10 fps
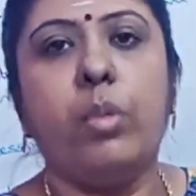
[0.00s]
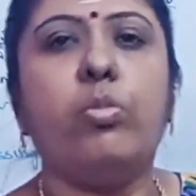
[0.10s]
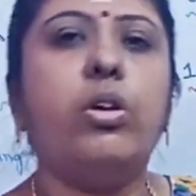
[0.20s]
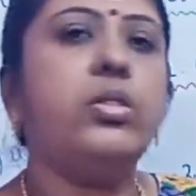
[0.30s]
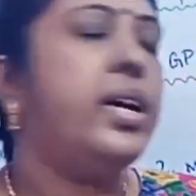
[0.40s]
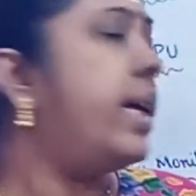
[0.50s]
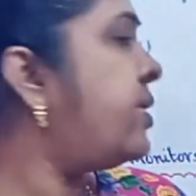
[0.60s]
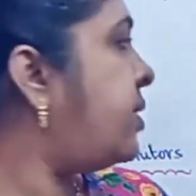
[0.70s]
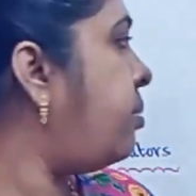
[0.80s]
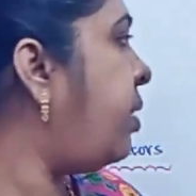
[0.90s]
Both
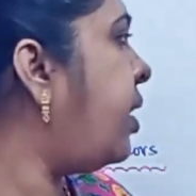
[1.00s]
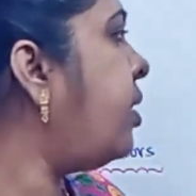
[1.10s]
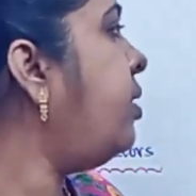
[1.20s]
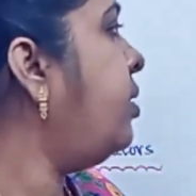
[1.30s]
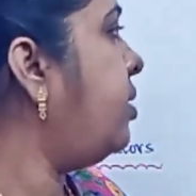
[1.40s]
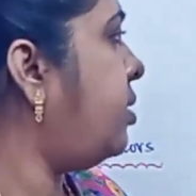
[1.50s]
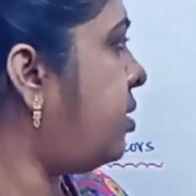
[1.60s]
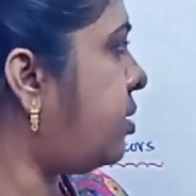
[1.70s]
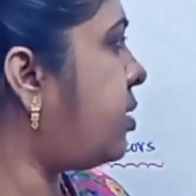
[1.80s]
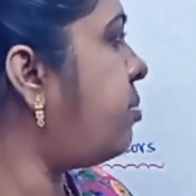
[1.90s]
has
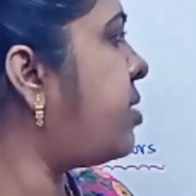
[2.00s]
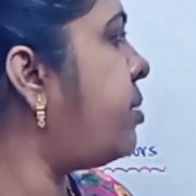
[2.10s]
some